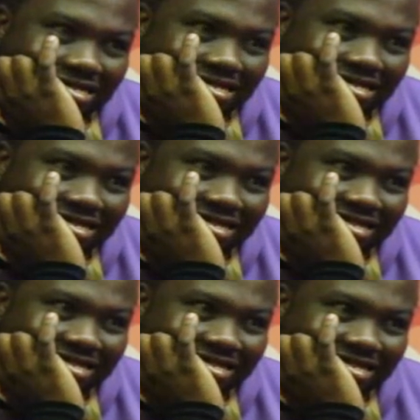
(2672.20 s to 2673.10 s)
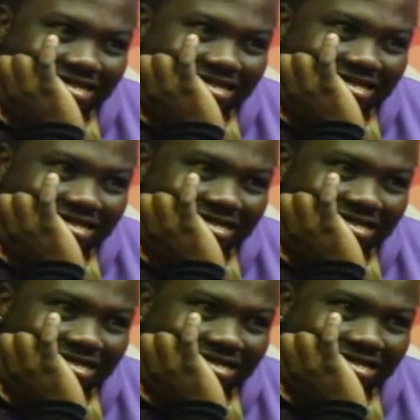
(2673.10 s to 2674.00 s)

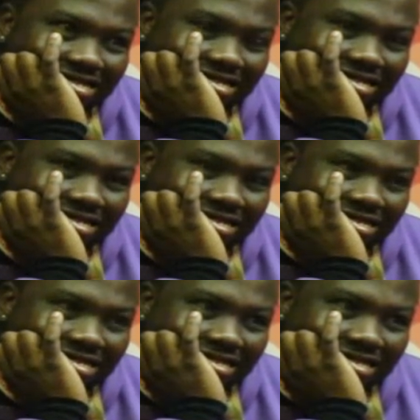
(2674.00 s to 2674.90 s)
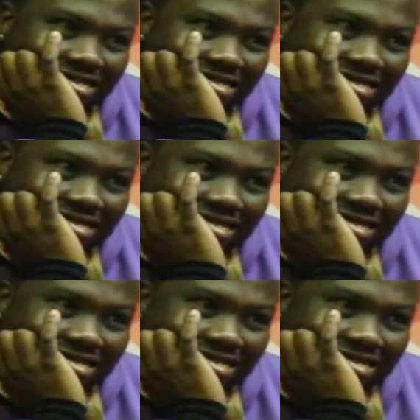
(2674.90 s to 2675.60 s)
(not speaking)